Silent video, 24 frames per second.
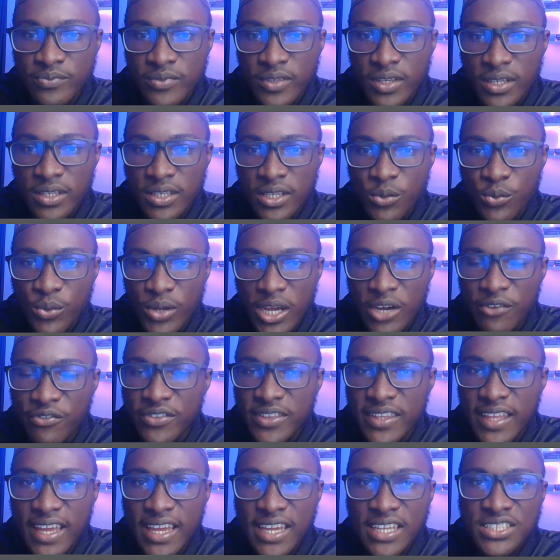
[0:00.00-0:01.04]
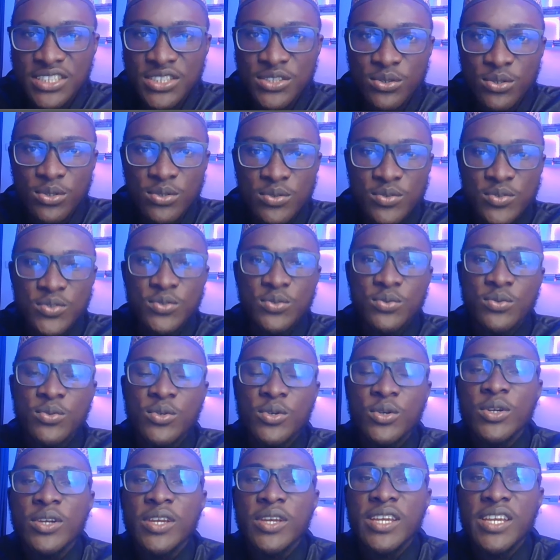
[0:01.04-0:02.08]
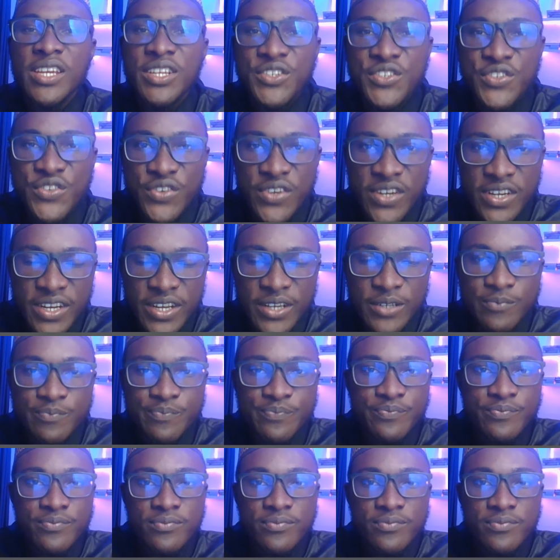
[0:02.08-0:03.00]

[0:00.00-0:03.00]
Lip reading: Then we have tajir also, a trader.